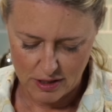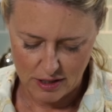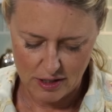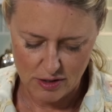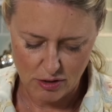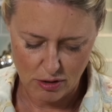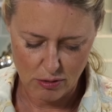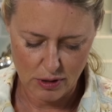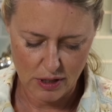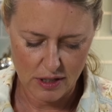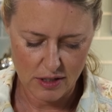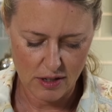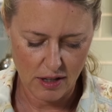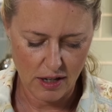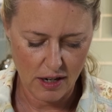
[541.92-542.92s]
these are going
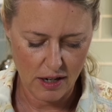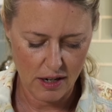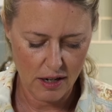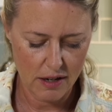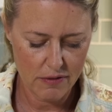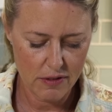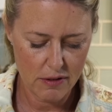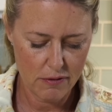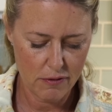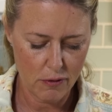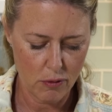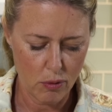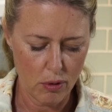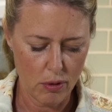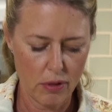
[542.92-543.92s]
into the oven
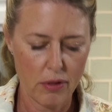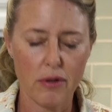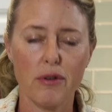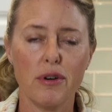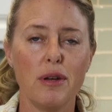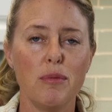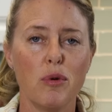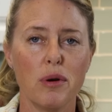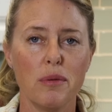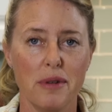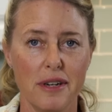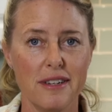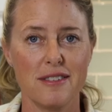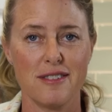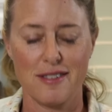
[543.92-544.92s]
for 30 more
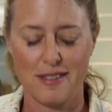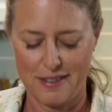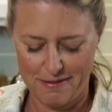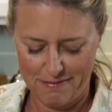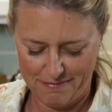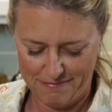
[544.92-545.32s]
minutes.